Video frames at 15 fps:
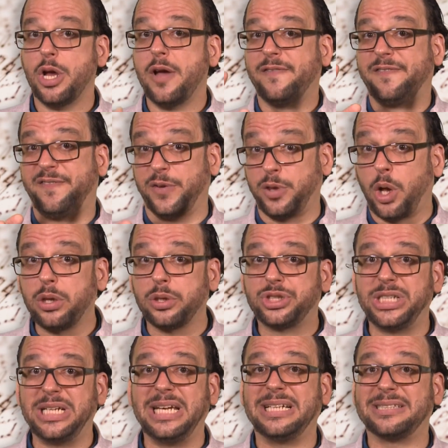
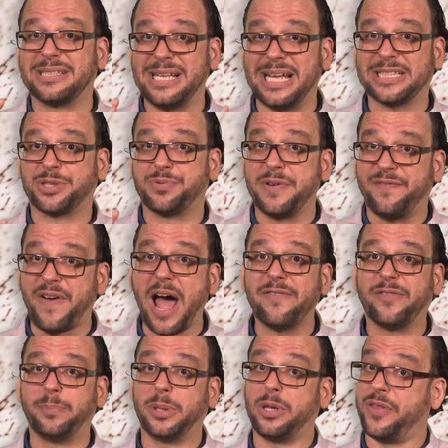Phonology is less
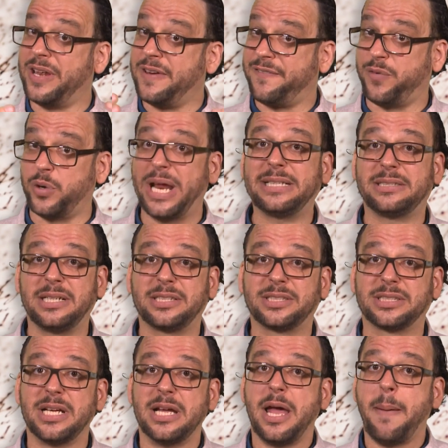revivable than
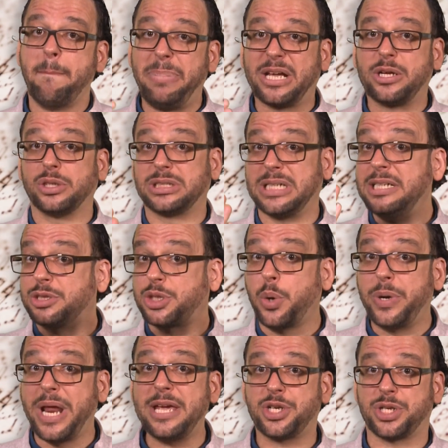phonetics because
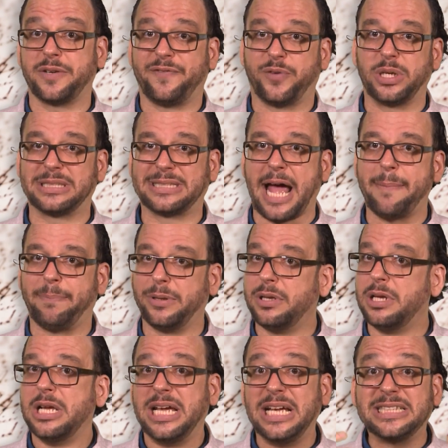intonation, for example,
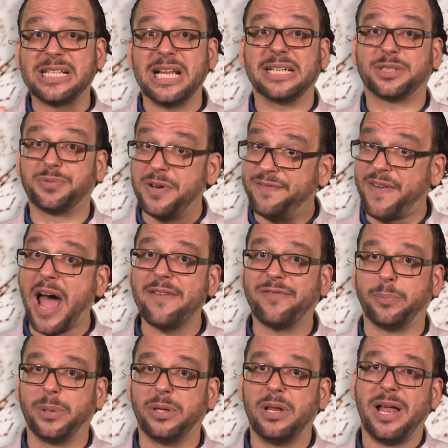is less
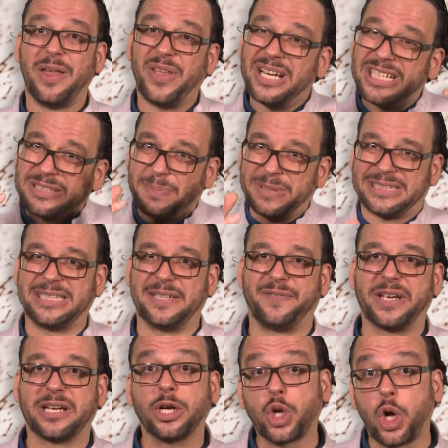revivable than a
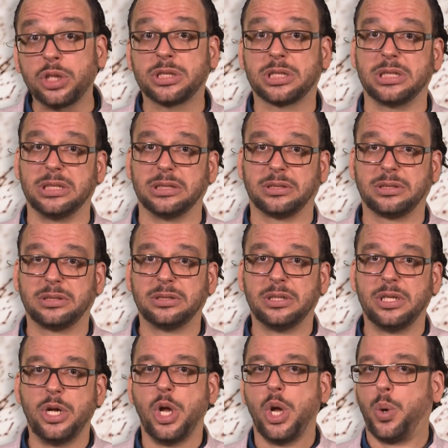specific consonant.
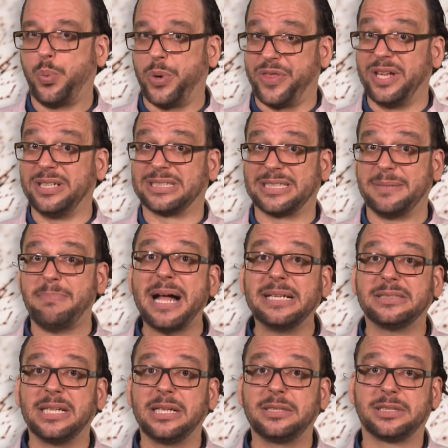Within
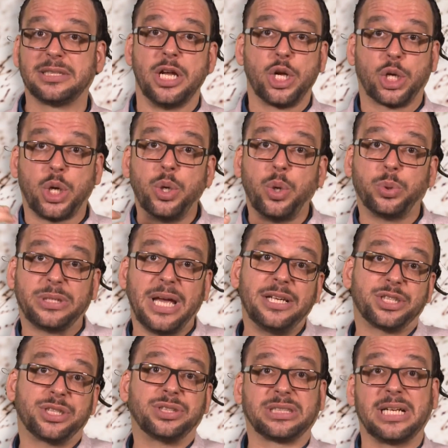semantics,
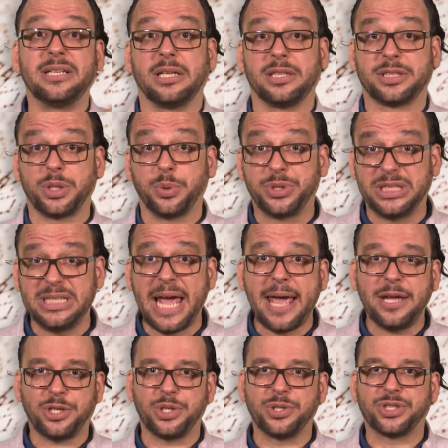connotations and
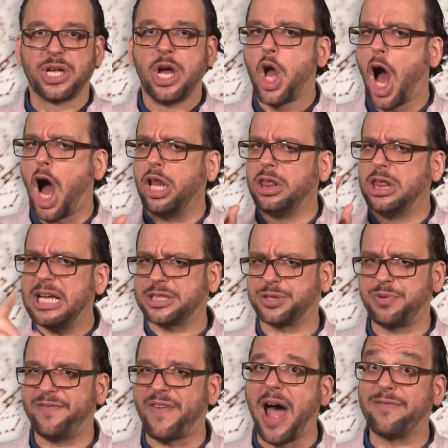associations are less
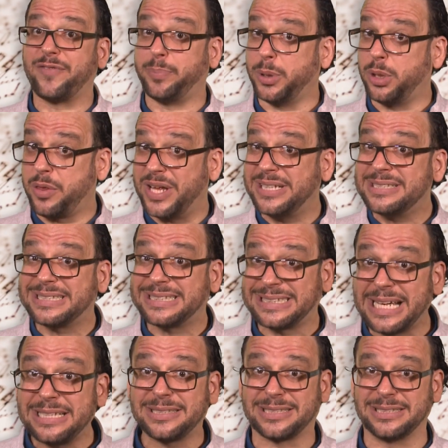revivable than
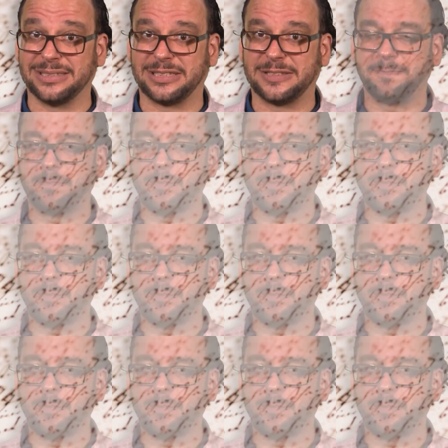senses.